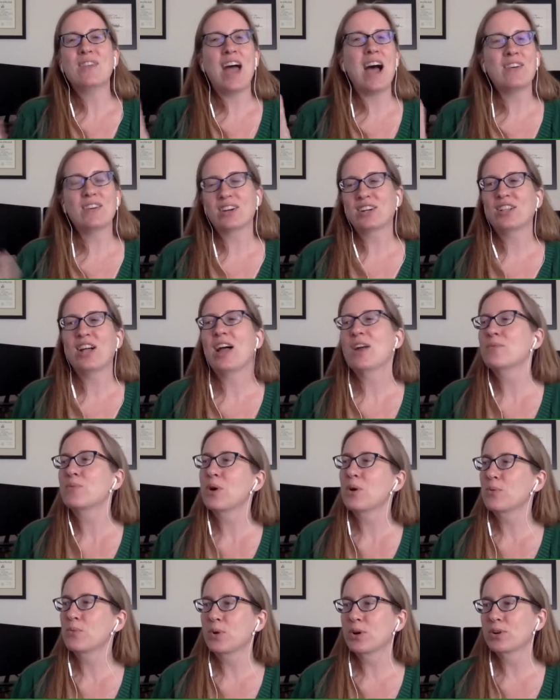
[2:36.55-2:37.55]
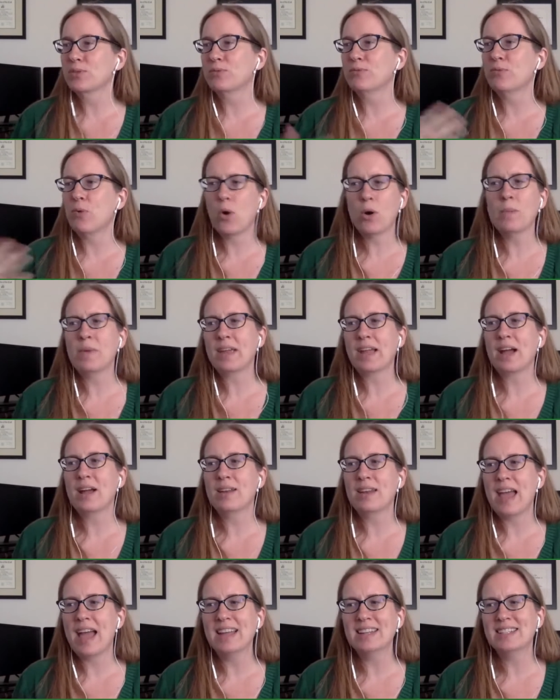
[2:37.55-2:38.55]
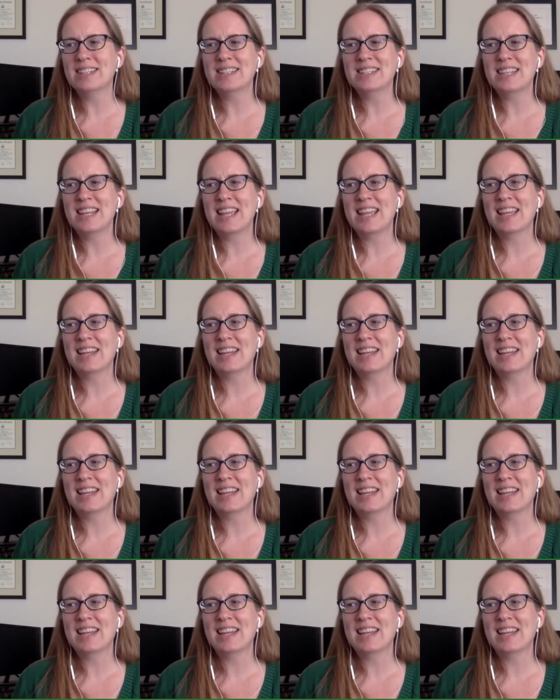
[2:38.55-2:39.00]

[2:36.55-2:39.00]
have a client where we're forming an entity,